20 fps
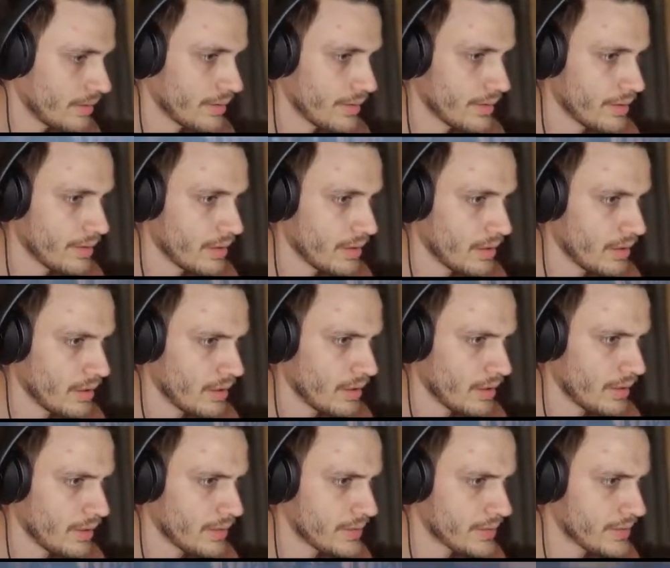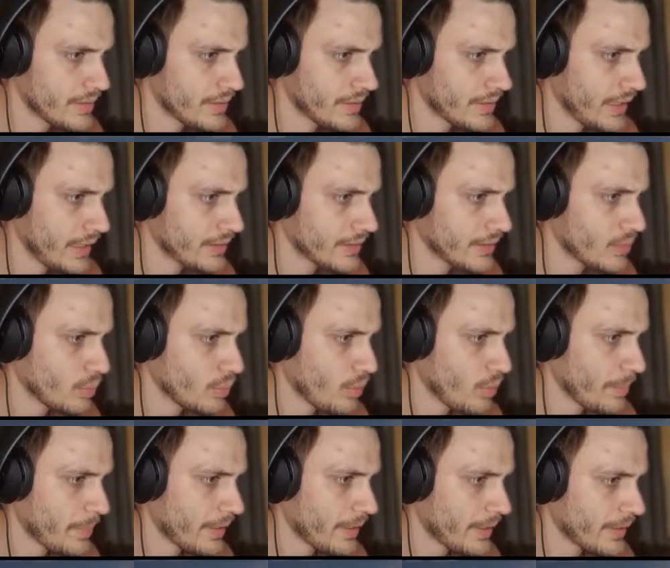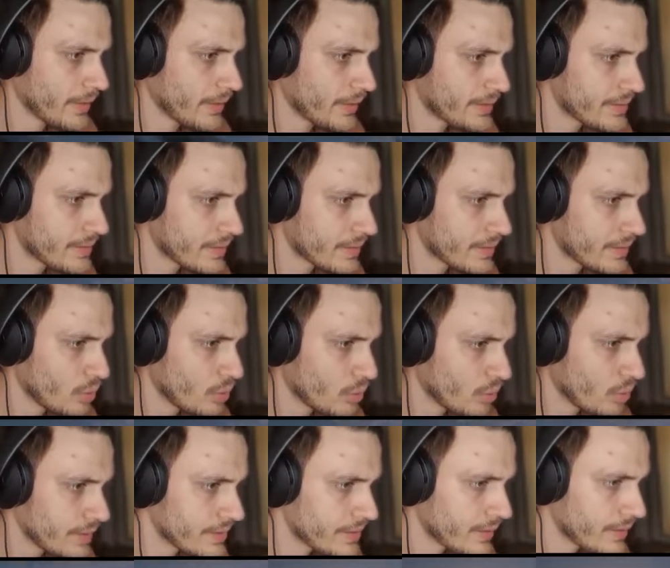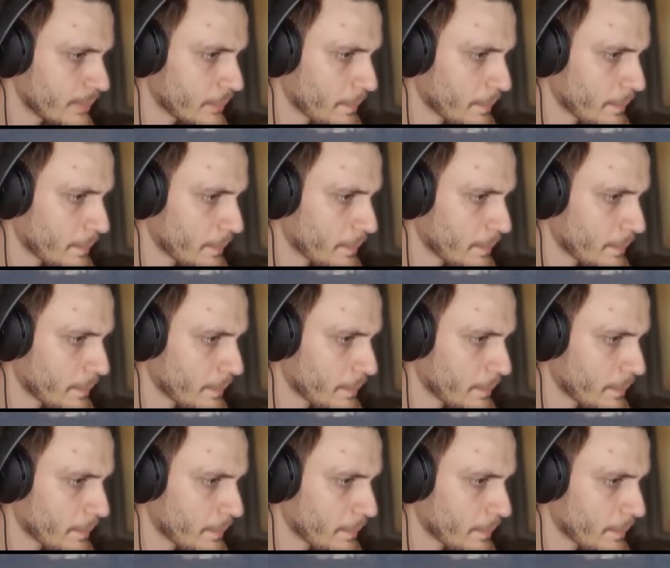Uh, this is a tactical weapon, I guess. Oh, I see him.